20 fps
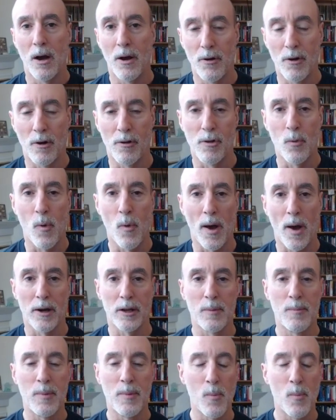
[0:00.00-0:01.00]
Another
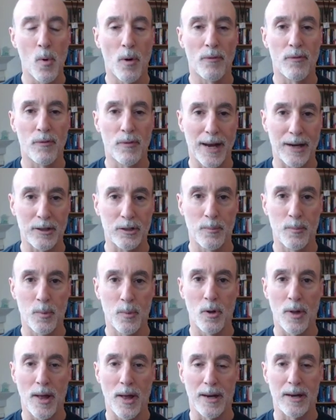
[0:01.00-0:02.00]
wanted to be more
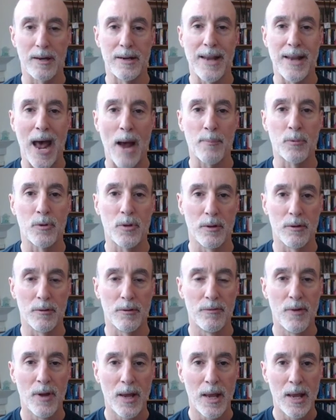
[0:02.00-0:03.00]
flexible and
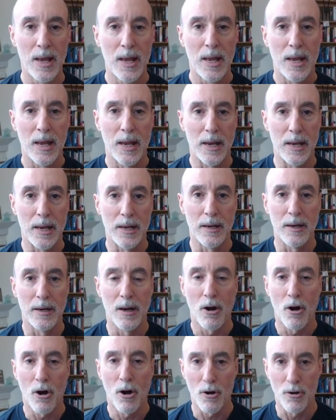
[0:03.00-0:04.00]
adaptive
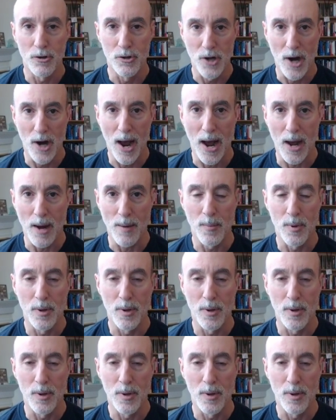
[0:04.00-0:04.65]
in her job